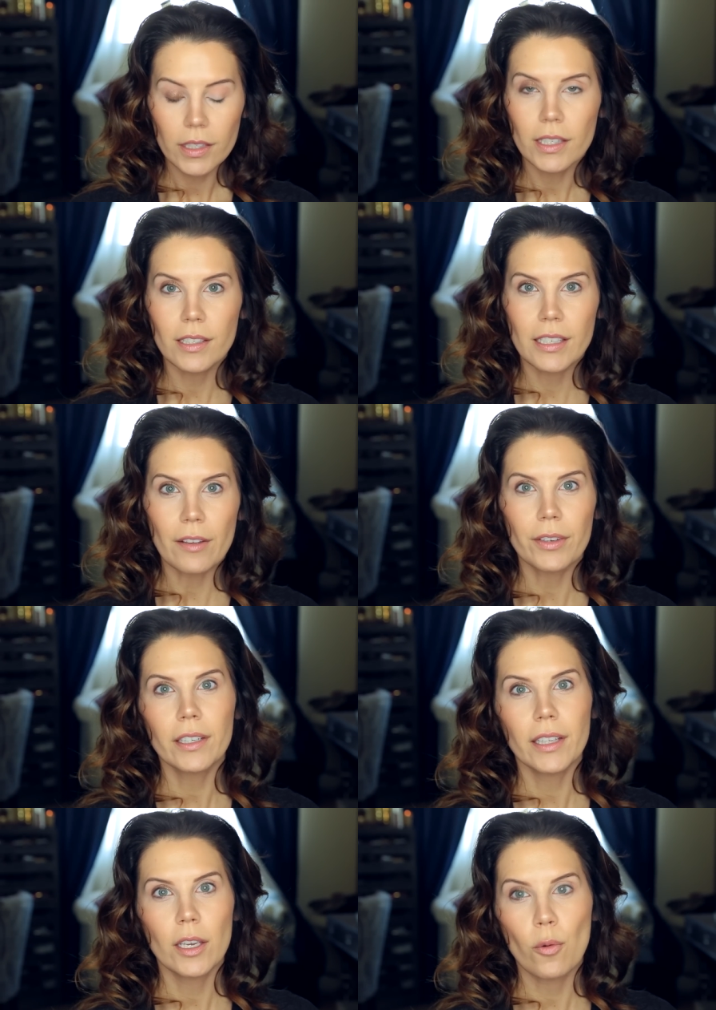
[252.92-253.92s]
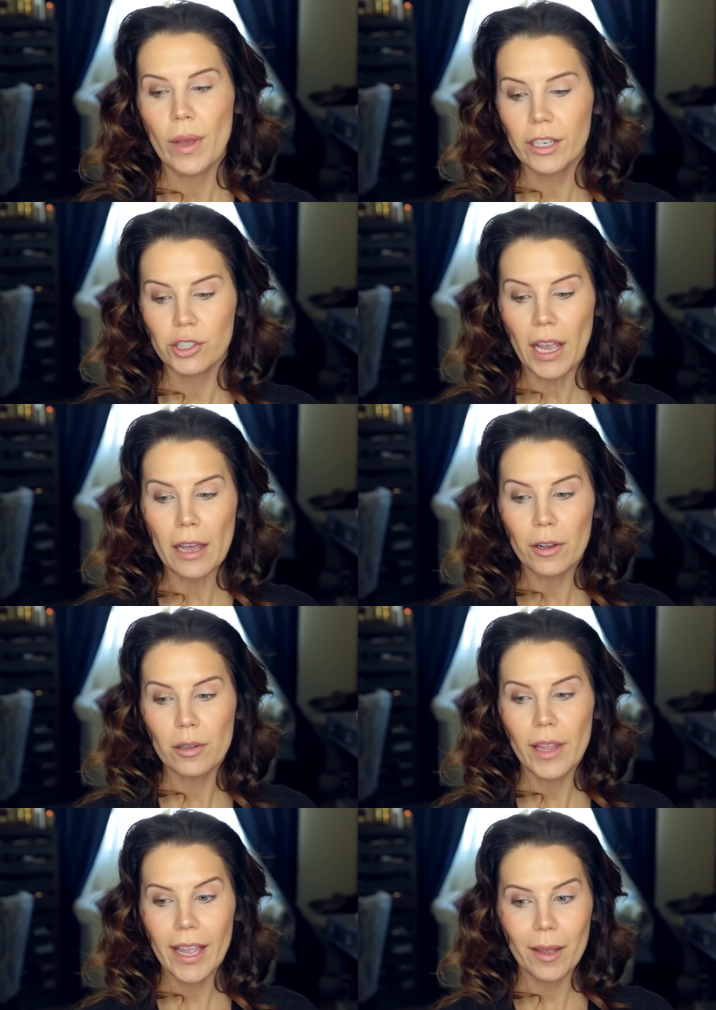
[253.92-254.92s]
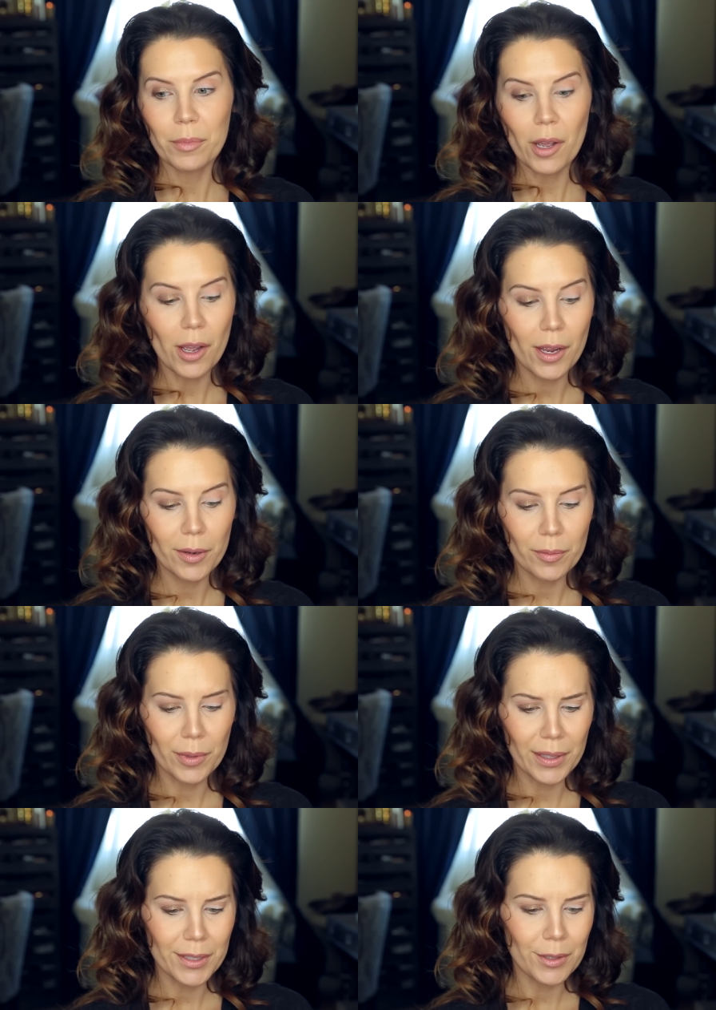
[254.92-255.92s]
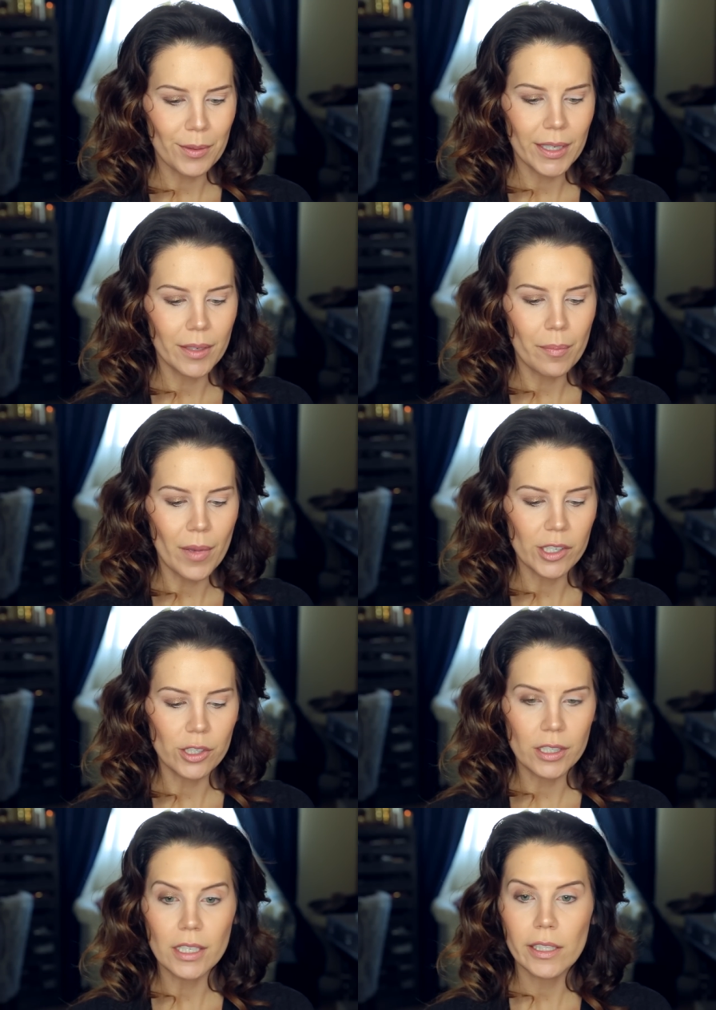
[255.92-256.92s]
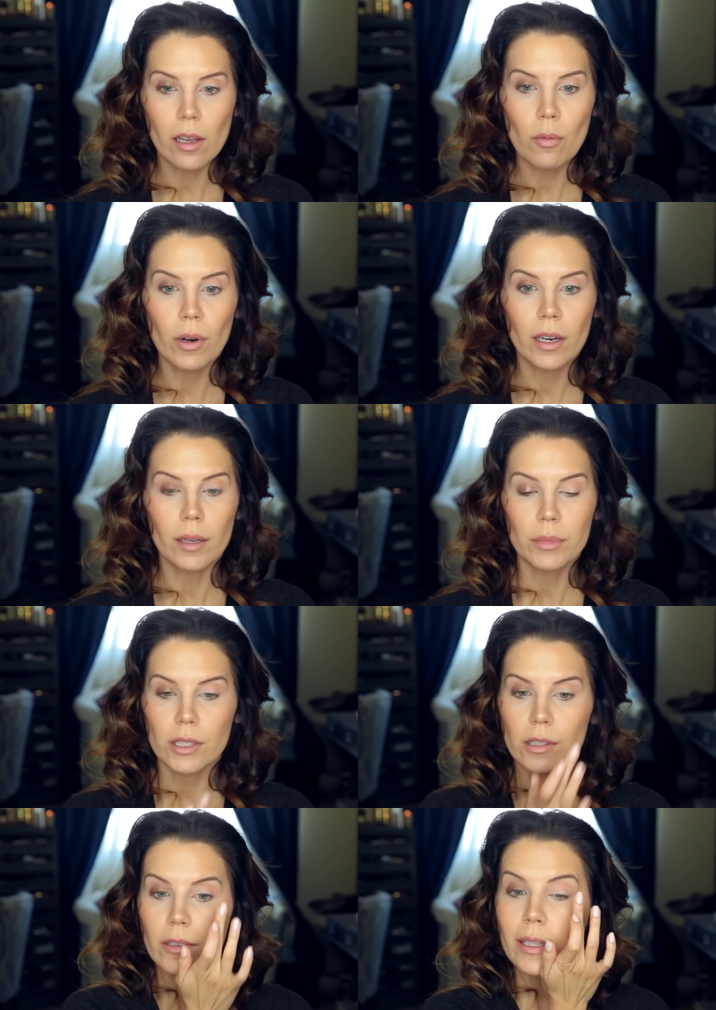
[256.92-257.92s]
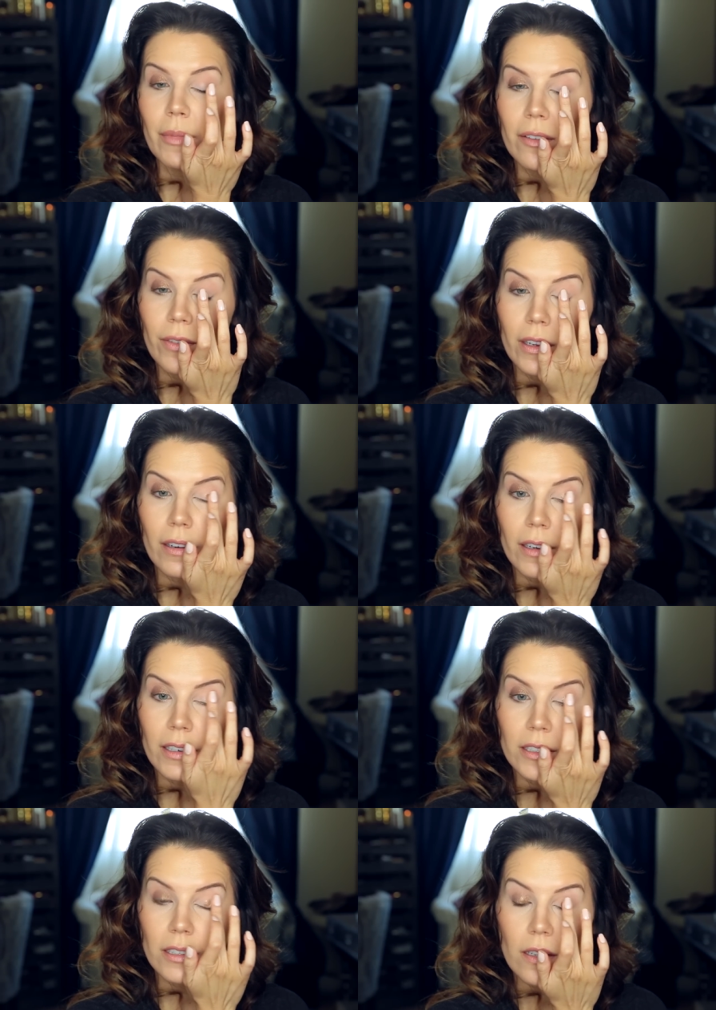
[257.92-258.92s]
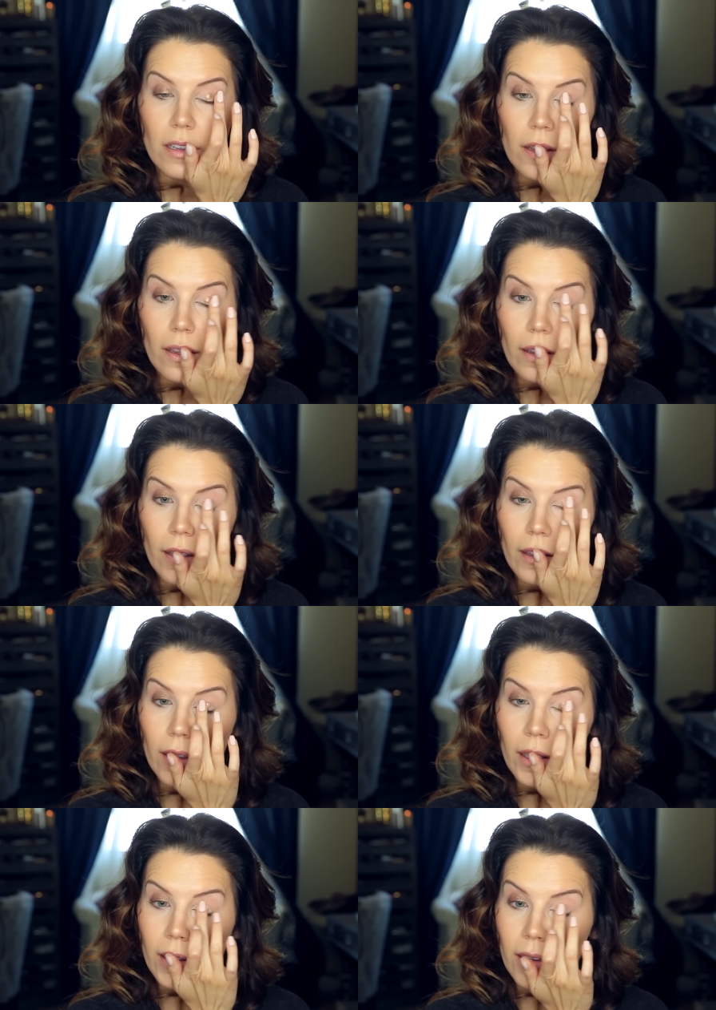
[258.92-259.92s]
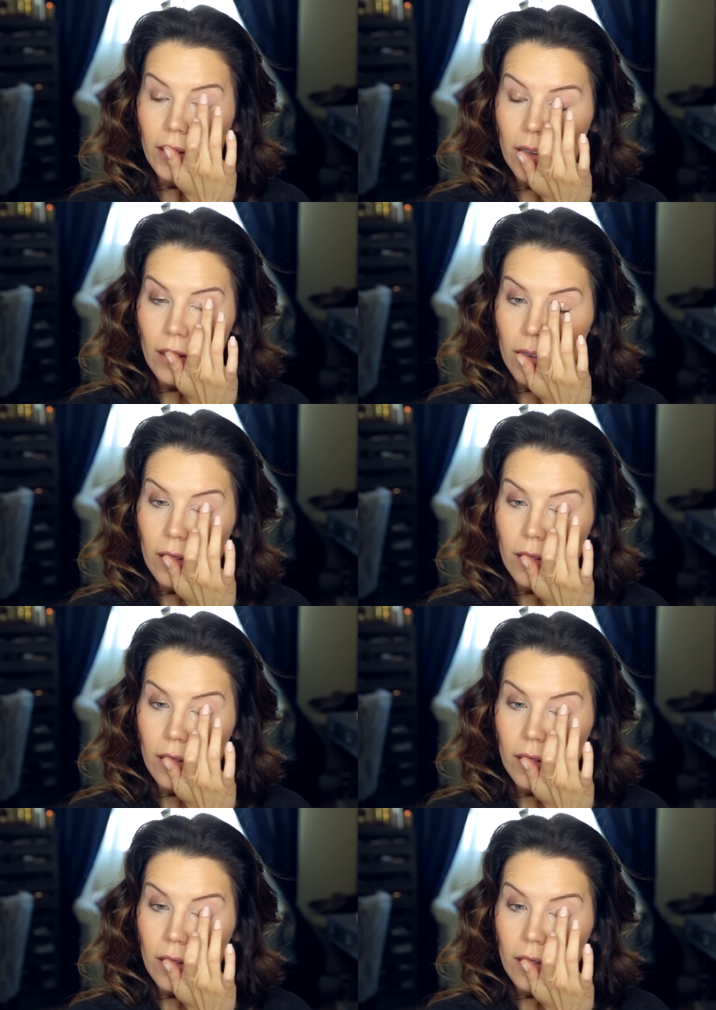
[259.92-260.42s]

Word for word: This is definitely quick shadow. Like I'm not really doing much detail work. I'm just using my fingers and